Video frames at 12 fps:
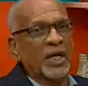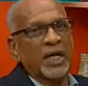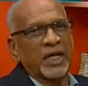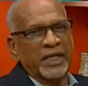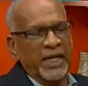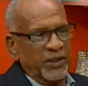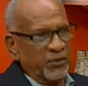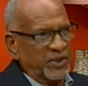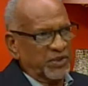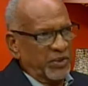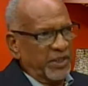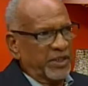And that
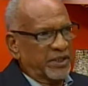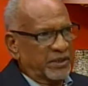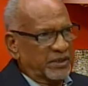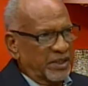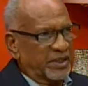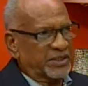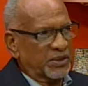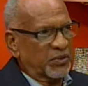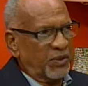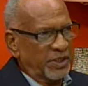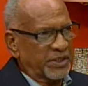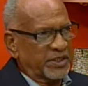was one of the things, the
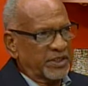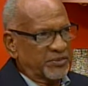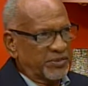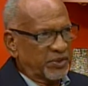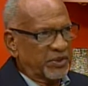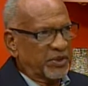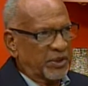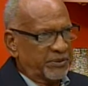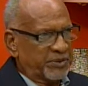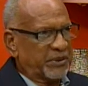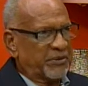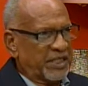qualities between
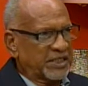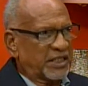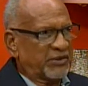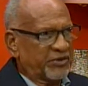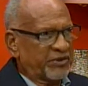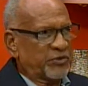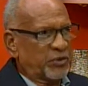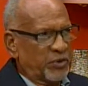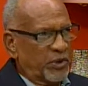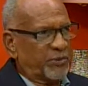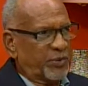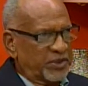Compton and myself. Even though
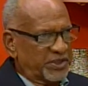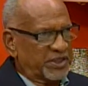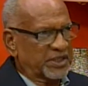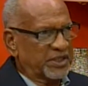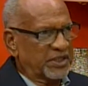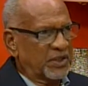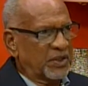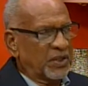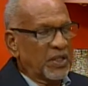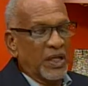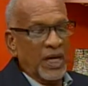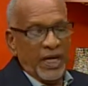we opposed each other,
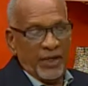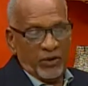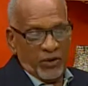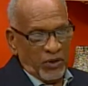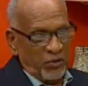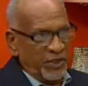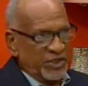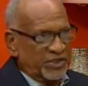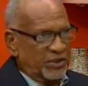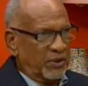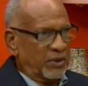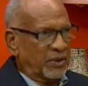I always
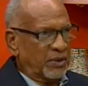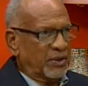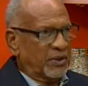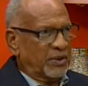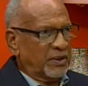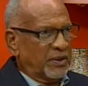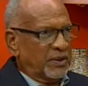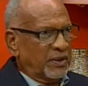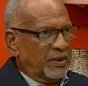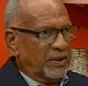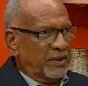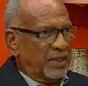saw
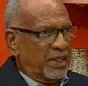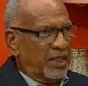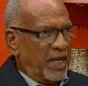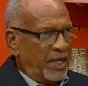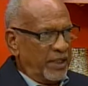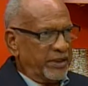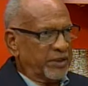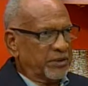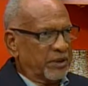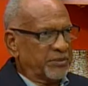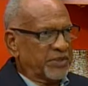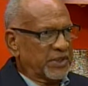the lion in
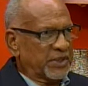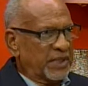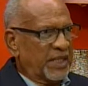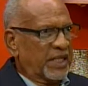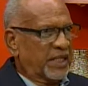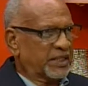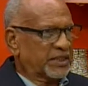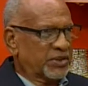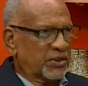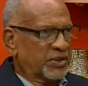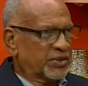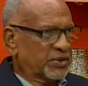Compton, and I guess he
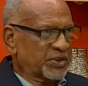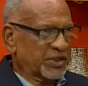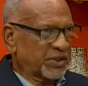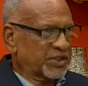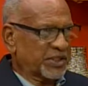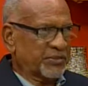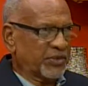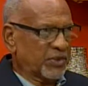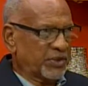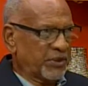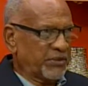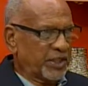also saw some
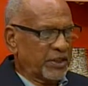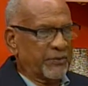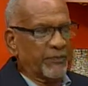good in me.